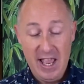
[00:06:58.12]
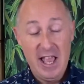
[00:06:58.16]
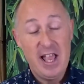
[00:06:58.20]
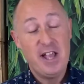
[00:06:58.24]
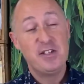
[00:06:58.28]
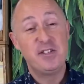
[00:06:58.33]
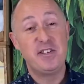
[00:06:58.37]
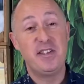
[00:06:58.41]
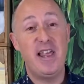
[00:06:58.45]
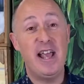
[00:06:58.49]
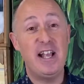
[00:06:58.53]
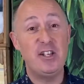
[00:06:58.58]

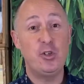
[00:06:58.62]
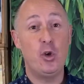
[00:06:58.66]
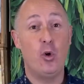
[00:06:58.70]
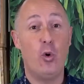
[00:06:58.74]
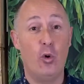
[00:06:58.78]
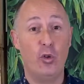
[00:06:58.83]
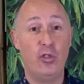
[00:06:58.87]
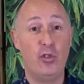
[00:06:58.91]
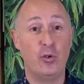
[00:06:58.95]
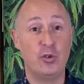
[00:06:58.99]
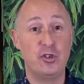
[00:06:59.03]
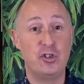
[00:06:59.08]
So that's
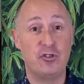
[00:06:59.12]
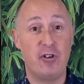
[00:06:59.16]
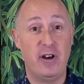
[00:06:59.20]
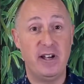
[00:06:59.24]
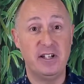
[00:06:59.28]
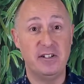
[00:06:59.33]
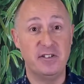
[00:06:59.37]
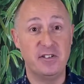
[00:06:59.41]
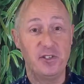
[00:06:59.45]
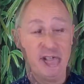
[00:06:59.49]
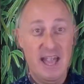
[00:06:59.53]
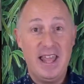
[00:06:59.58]
Hawthorn
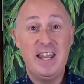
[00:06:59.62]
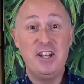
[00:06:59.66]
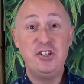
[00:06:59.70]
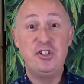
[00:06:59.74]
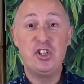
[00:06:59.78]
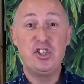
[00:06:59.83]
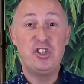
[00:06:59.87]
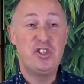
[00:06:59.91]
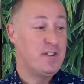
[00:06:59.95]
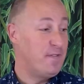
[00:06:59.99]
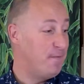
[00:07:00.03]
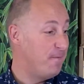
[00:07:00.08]
strainers. And then
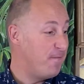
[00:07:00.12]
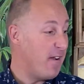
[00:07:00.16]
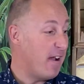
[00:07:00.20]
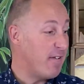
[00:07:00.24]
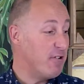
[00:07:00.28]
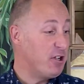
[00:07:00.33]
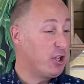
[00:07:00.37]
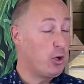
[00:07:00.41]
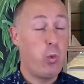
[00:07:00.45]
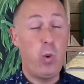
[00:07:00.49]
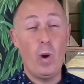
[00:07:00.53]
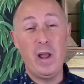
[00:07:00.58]
just to
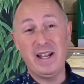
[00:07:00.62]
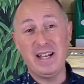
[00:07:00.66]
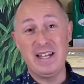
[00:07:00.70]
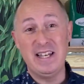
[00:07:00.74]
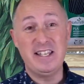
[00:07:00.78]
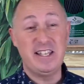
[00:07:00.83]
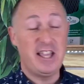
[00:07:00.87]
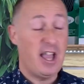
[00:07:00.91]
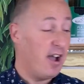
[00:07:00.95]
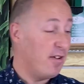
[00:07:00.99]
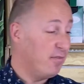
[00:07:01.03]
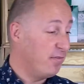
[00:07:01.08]
very quickly
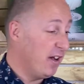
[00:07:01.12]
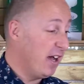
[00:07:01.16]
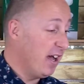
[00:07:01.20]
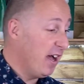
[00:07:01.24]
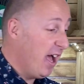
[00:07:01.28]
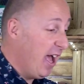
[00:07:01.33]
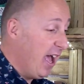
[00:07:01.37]
cover